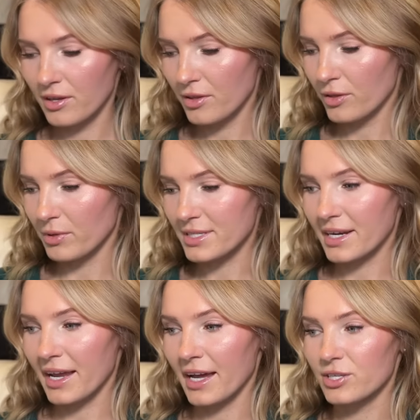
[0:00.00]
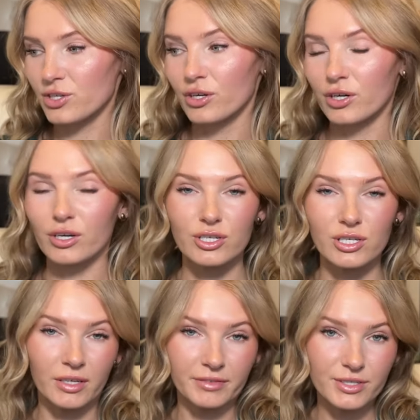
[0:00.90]
the ones that I had to her because she
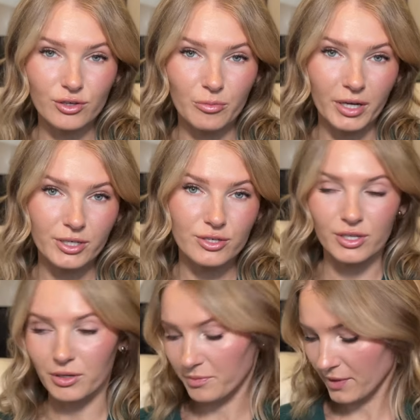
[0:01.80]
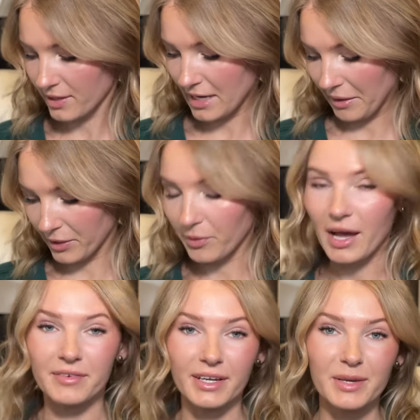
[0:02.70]
loved it so much. So now I don't
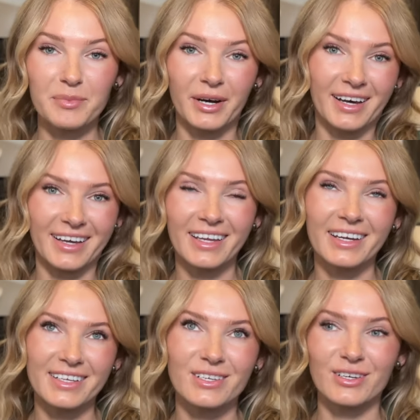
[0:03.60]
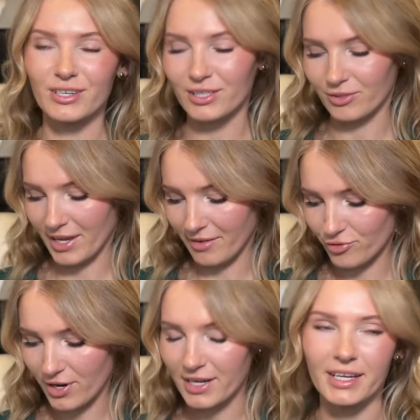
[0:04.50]
have any, but it is a good glue. I have
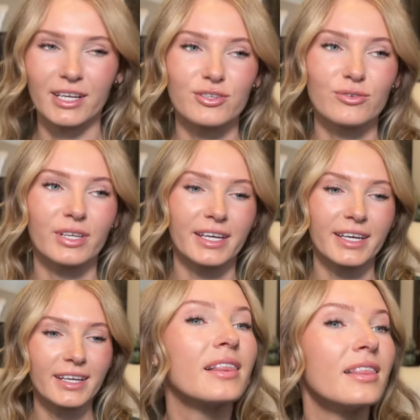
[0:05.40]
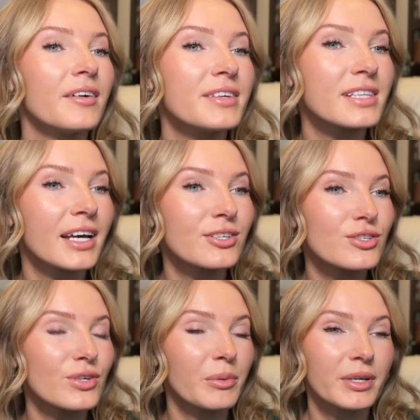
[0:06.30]
tried it and I do like it. Love these lashes,
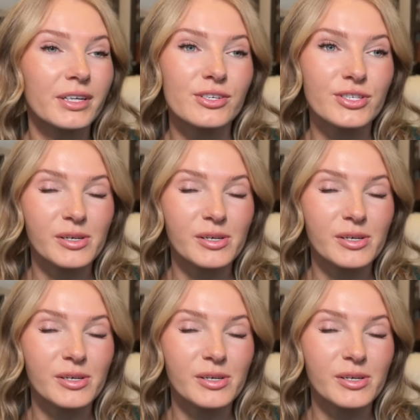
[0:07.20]
so I wanted to share